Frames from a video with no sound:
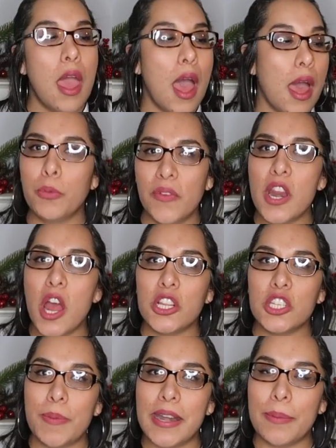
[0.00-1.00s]
But we're moving
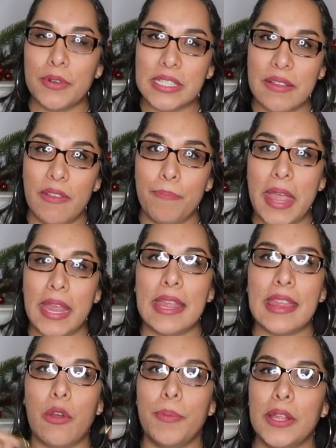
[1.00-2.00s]
on to my number 7 pick,
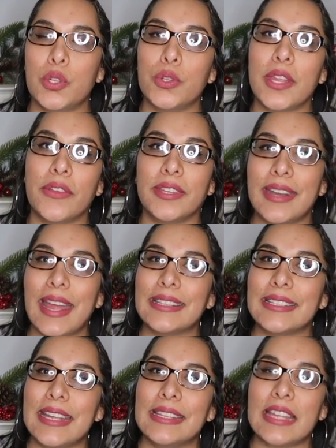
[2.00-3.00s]
and that would be
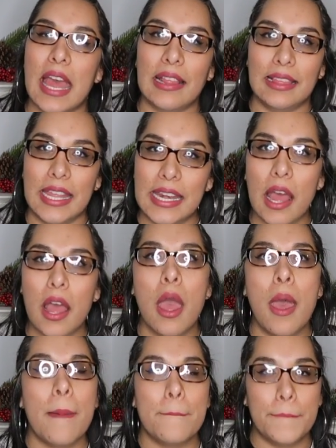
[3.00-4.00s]
2019's Alita
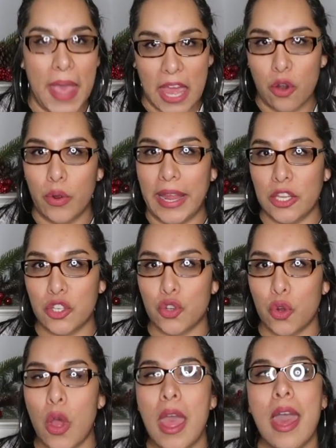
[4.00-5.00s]
Battle
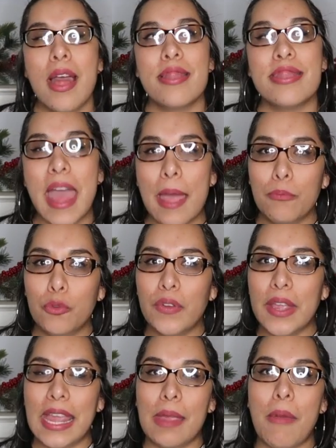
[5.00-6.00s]
Angel. That
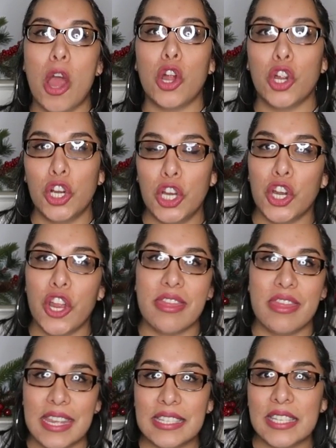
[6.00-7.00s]
movie came out
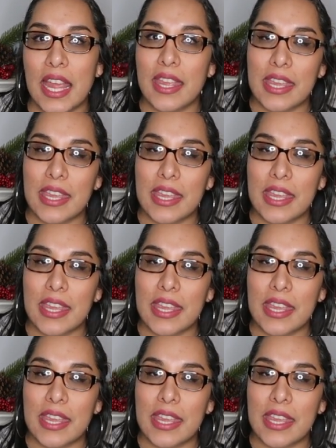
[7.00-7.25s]
earlier this